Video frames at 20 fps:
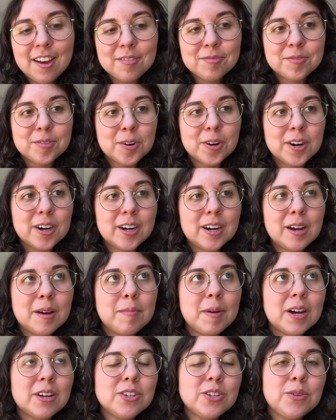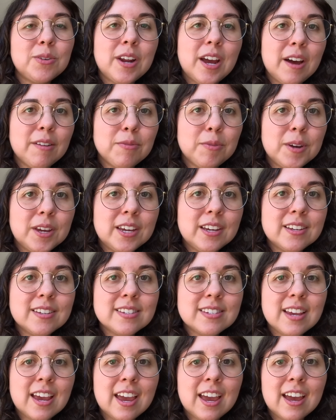for about 2.5
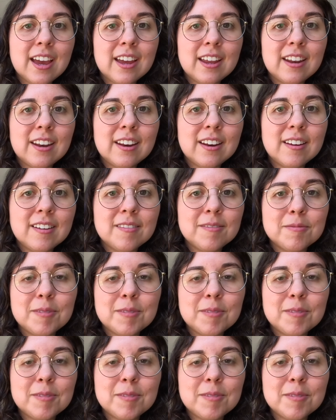weeks and